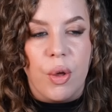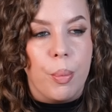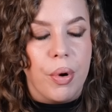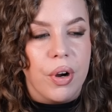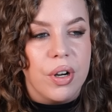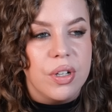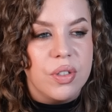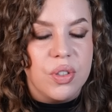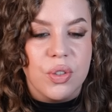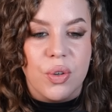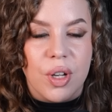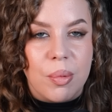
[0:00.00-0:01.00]
The bird is
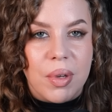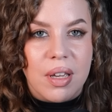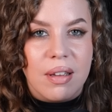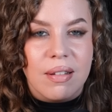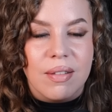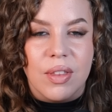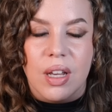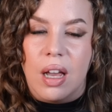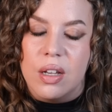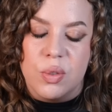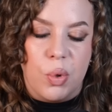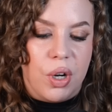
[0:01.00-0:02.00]
screaming. The
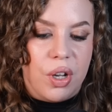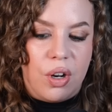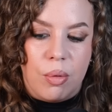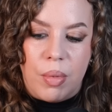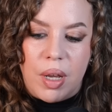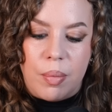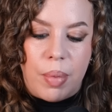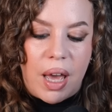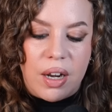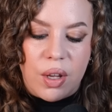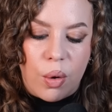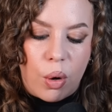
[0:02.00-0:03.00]
guys working on my
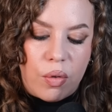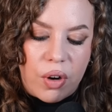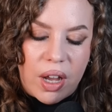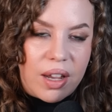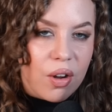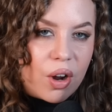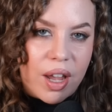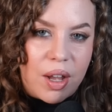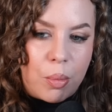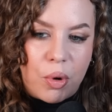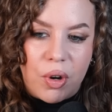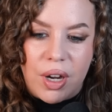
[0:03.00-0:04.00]
patio overhang are
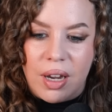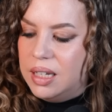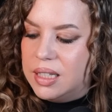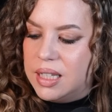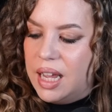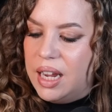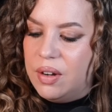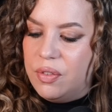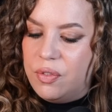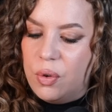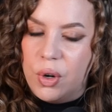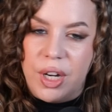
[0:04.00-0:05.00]
hammering. It's
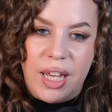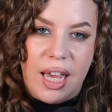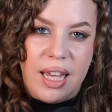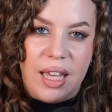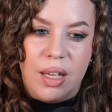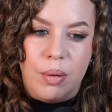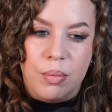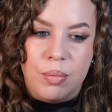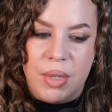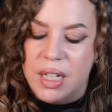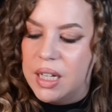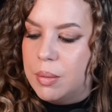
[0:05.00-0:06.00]
8:40
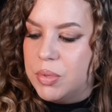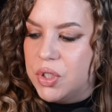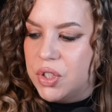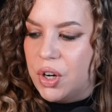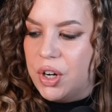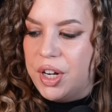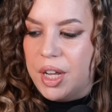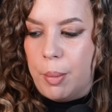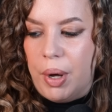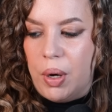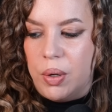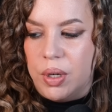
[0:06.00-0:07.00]
a.m., meaning I'm starting
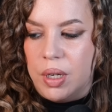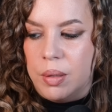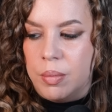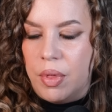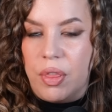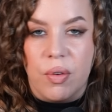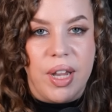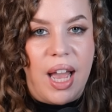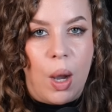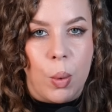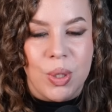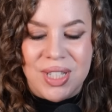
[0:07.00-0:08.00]
about um, three
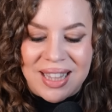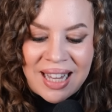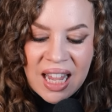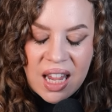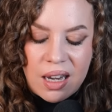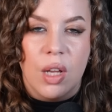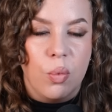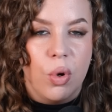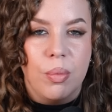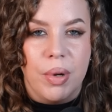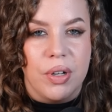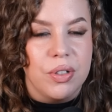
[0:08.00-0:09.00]
hours late. And
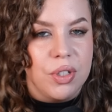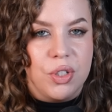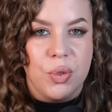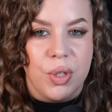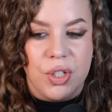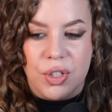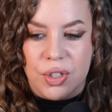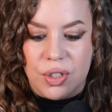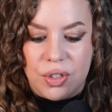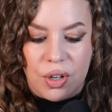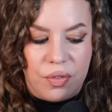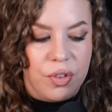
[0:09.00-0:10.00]
what better situation to
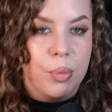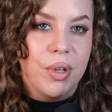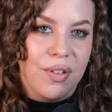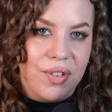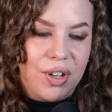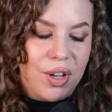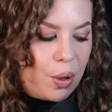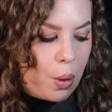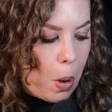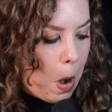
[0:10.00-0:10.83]
start filming a video?